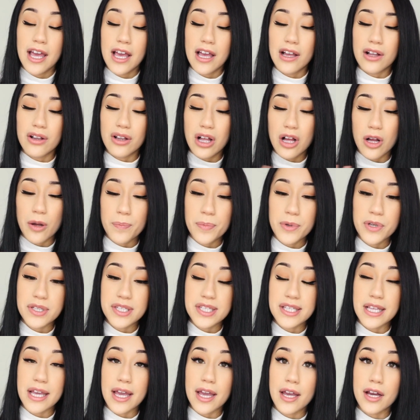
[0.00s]
It'll help you
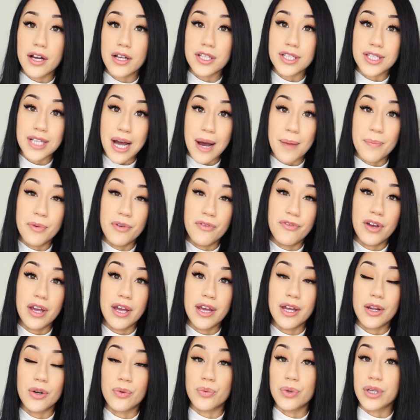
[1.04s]
stay on top of
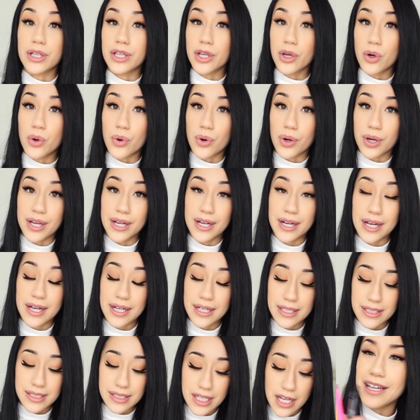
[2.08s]
it and really
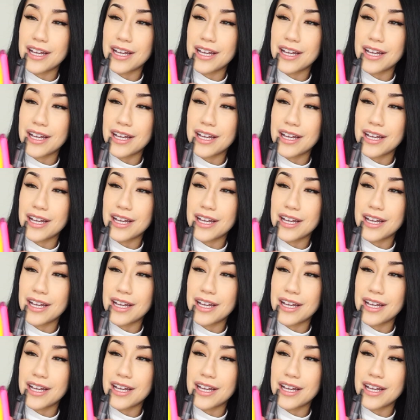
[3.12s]
organize.